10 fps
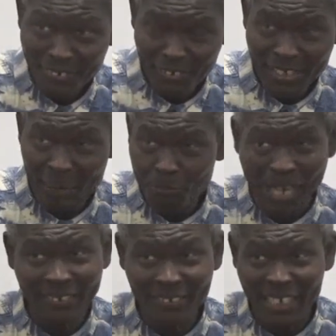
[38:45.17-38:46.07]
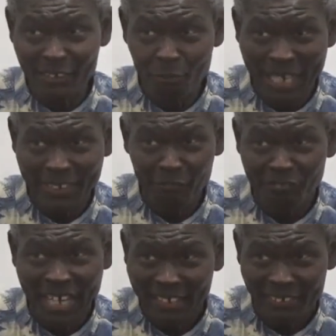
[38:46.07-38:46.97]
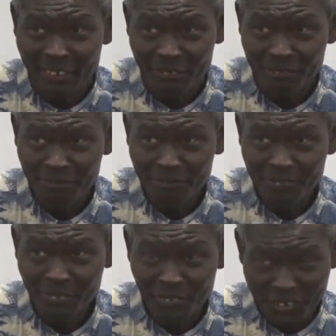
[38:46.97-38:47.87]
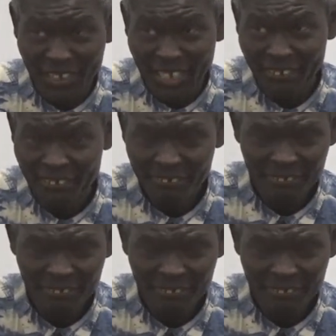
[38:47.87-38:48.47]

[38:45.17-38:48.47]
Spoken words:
Or abandoned by the Father. You see that?